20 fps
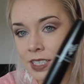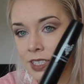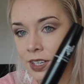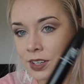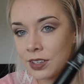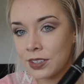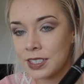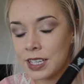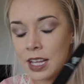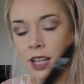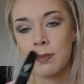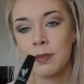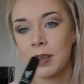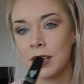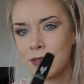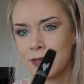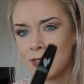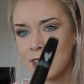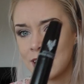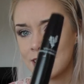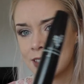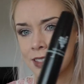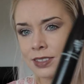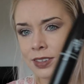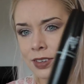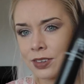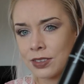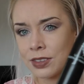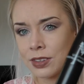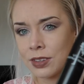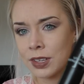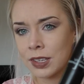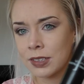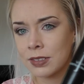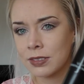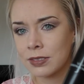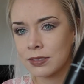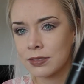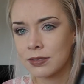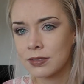don't know, tell me if that's not the
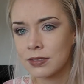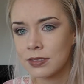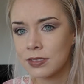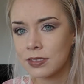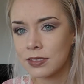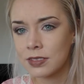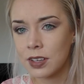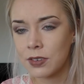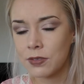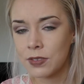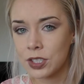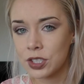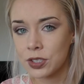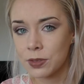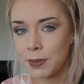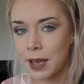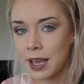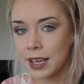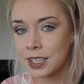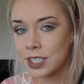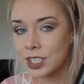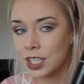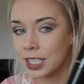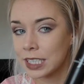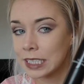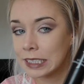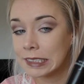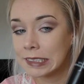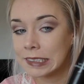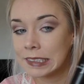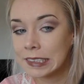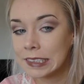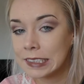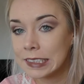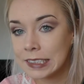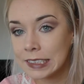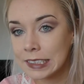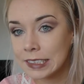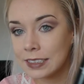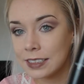official packaging.
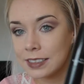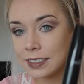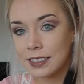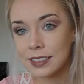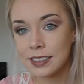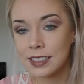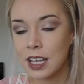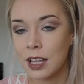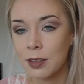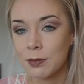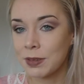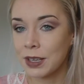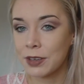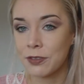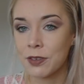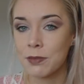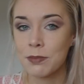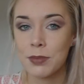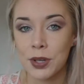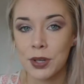Tell me if I'm